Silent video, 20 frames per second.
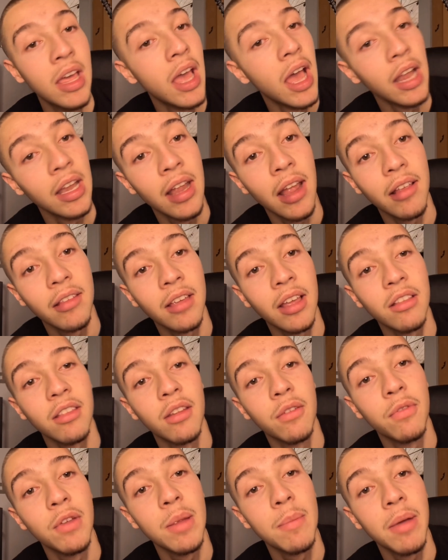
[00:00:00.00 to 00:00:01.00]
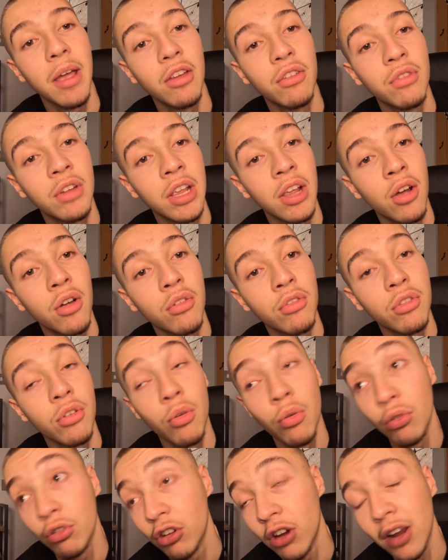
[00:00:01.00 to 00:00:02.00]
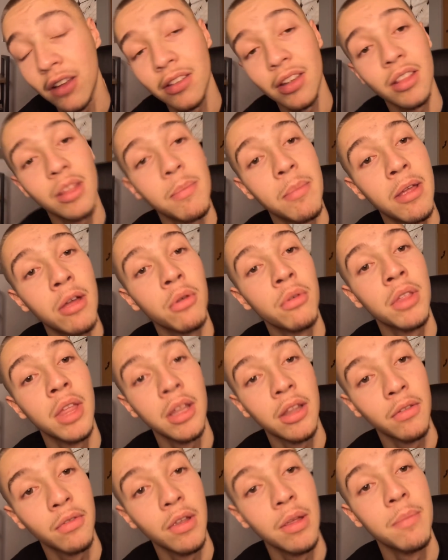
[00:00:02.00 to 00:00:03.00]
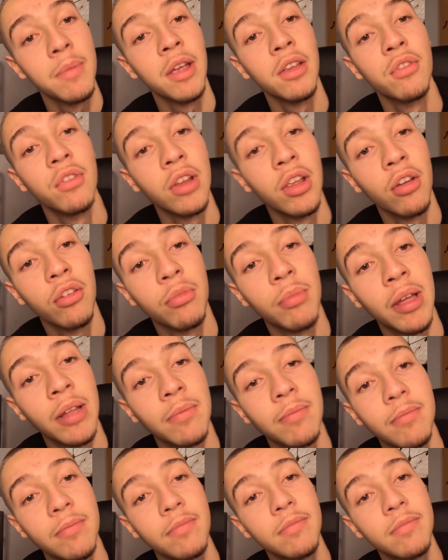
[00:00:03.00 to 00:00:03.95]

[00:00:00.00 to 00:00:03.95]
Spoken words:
And yeah, let's get to the theme page videos, or should I say the meal, then the theme page videos, man.